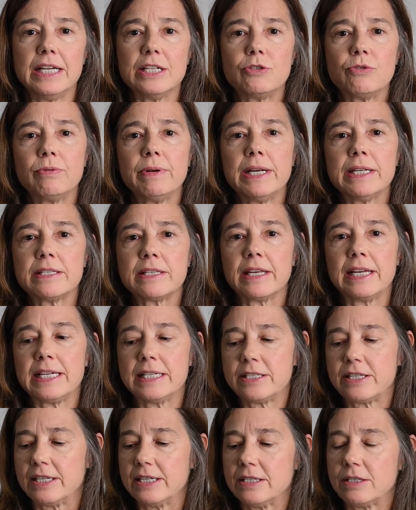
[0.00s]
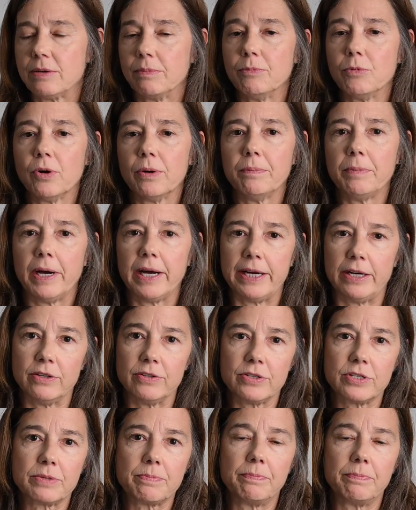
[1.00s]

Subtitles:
translates into more buyers.